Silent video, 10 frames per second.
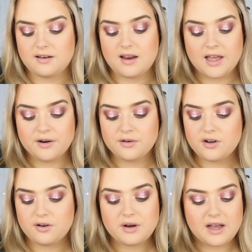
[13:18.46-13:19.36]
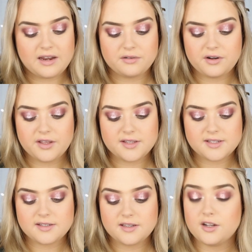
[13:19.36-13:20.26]
I don't know how
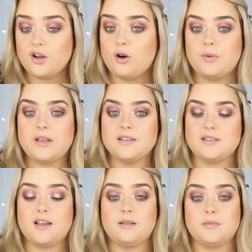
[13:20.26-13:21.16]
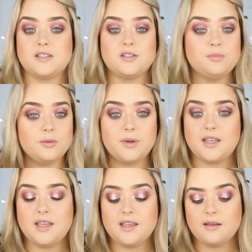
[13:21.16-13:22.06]
this is gonna go because I am a super
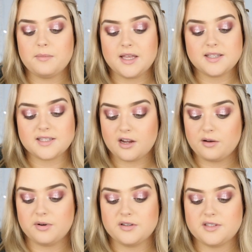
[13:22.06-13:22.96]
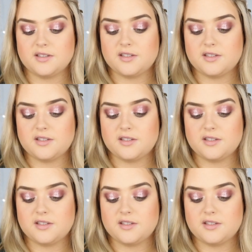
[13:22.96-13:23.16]
picky mascara person.